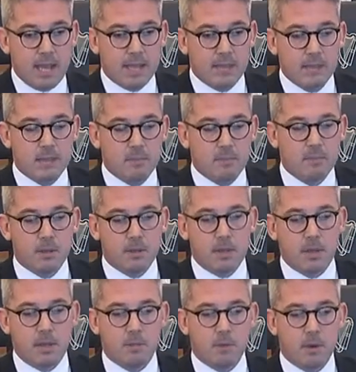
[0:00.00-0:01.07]
them
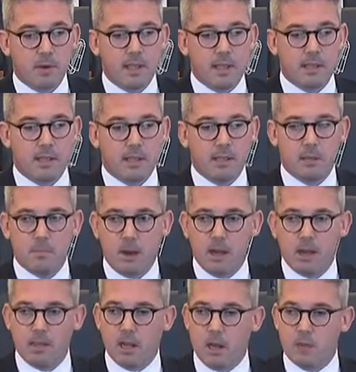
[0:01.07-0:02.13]
money and then
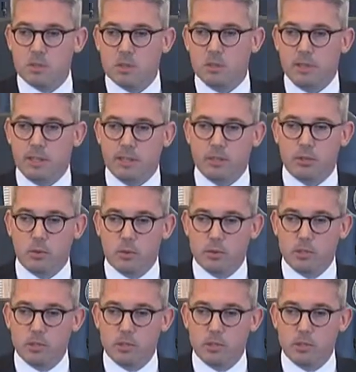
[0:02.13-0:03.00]
demanding absolutely extortionate